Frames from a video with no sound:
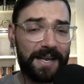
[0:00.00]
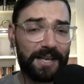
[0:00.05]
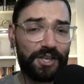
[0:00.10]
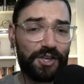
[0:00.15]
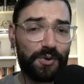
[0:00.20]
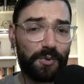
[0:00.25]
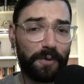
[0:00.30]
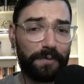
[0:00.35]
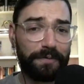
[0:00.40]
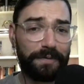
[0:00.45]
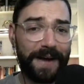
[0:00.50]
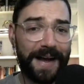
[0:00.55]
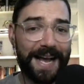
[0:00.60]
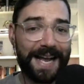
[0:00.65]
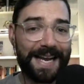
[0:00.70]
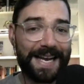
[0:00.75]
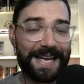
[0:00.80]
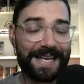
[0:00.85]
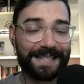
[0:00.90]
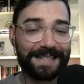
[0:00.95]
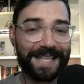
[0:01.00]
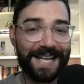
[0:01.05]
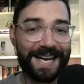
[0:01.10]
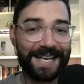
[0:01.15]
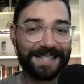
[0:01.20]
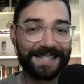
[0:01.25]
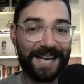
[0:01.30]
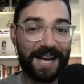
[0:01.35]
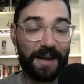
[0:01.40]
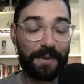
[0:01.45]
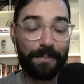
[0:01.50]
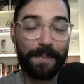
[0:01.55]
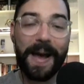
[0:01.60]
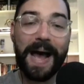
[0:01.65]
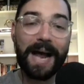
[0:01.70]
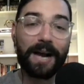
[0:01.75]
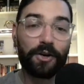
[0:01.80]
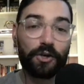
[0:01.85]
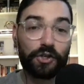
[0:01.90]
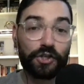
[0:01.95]
You will find Locked on
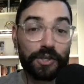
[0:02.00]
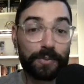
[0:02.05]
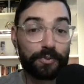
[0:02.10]
Packers.